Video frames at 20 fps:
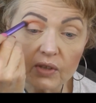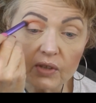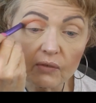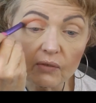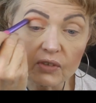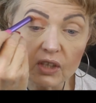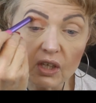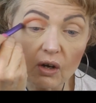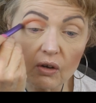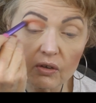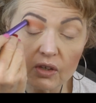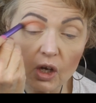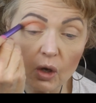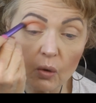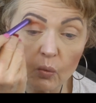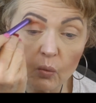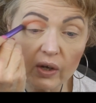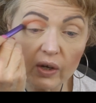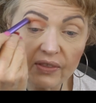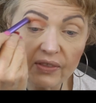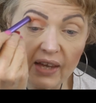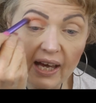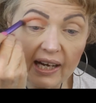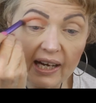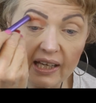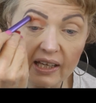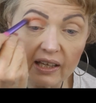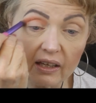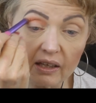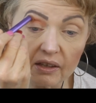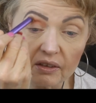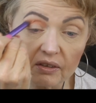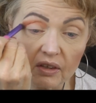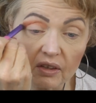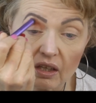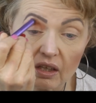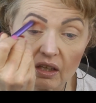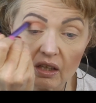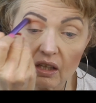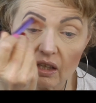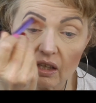So if you don't know what that is,